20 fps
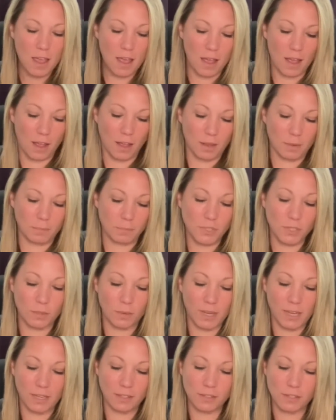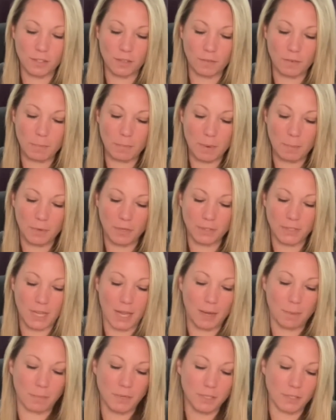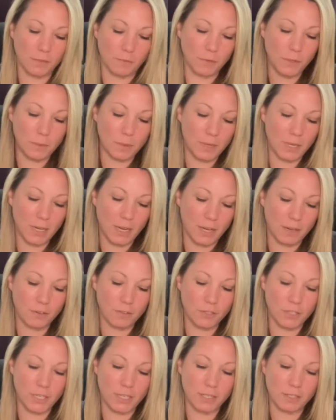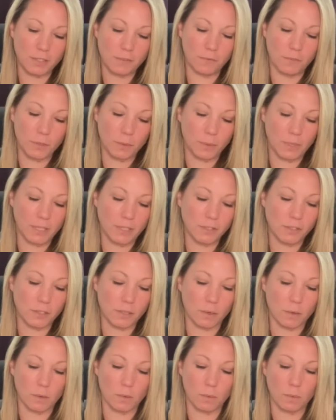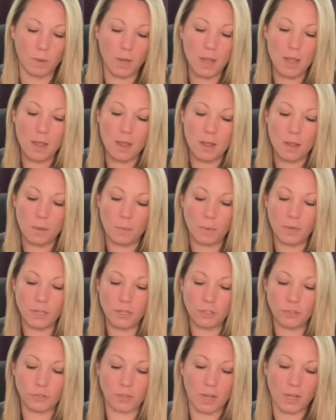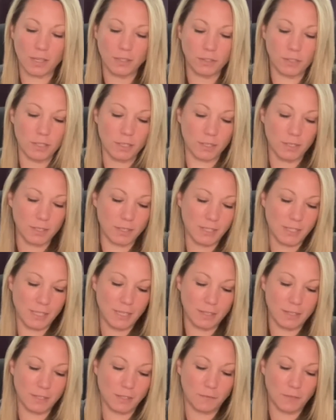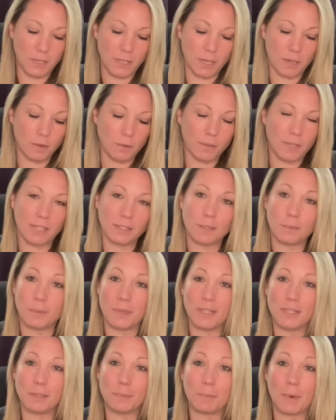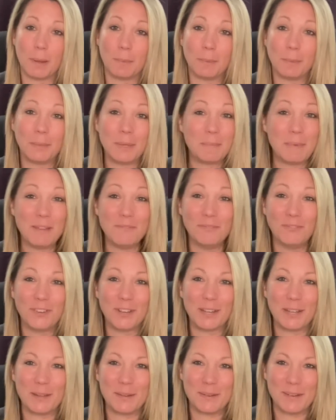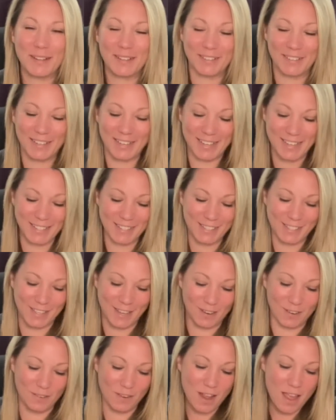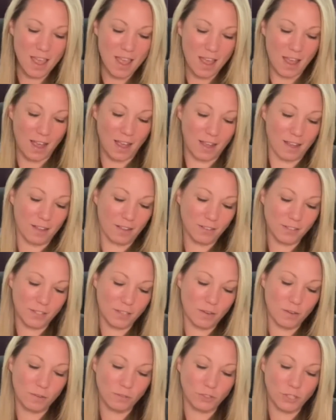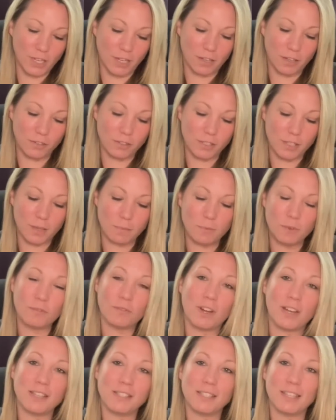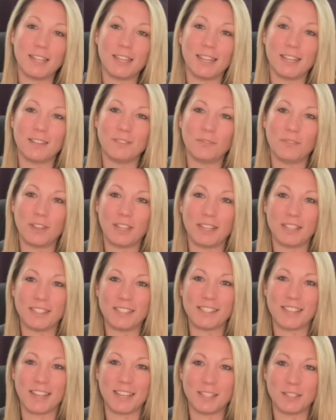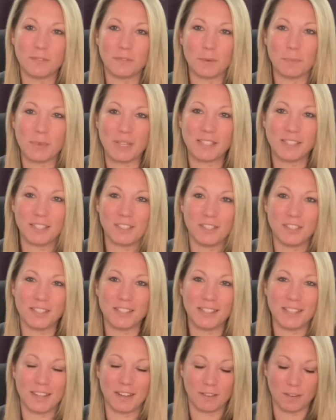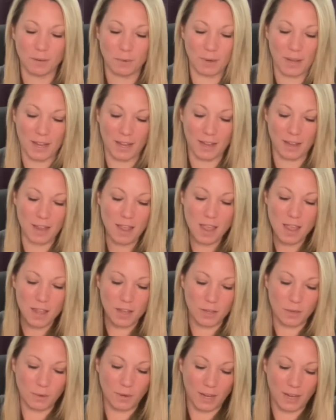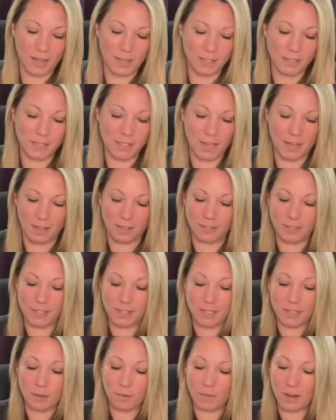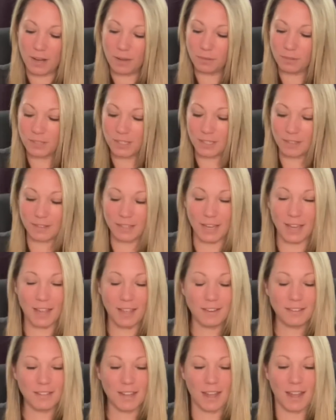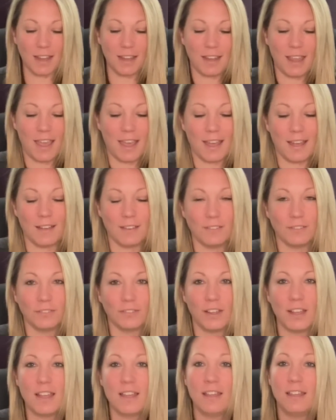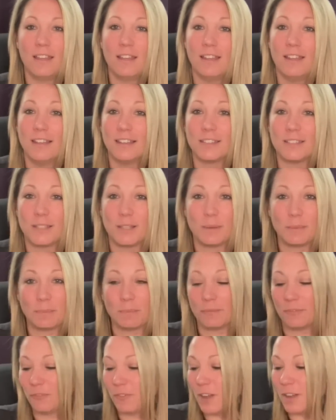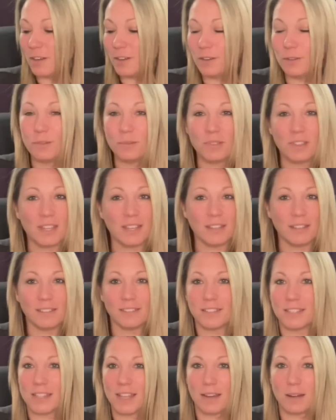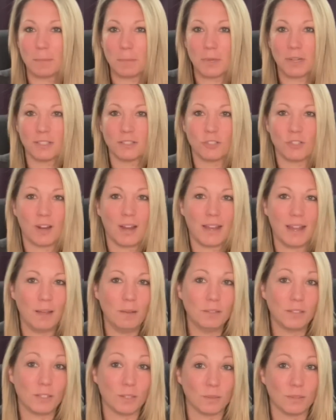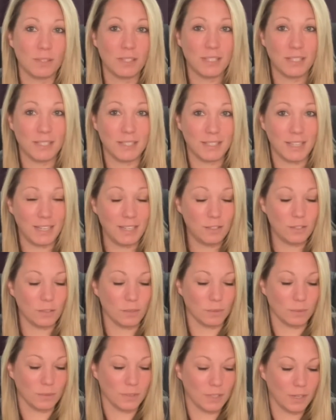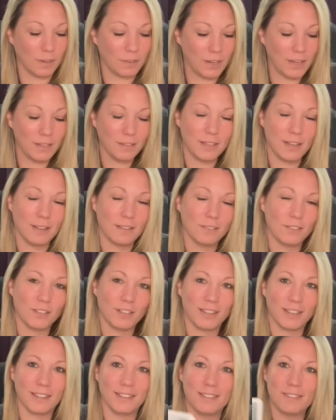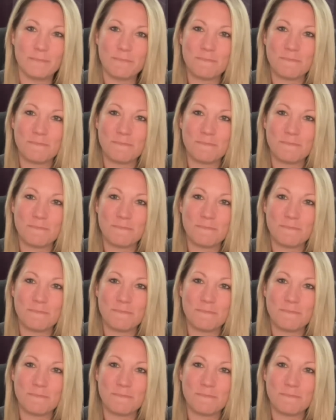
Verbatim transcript: Um, so Cancer, remember time is fluid, energy is fluid. So when you're drawn to see this video, that's when it's probably meant for you, all right? So uh, also check your sun, moon, rising, and Venus signs for messages there, okay, you guys? And stick around till the end. I have some fun new things that I'm going to try out, so stay tuned, all right? Yeah, look at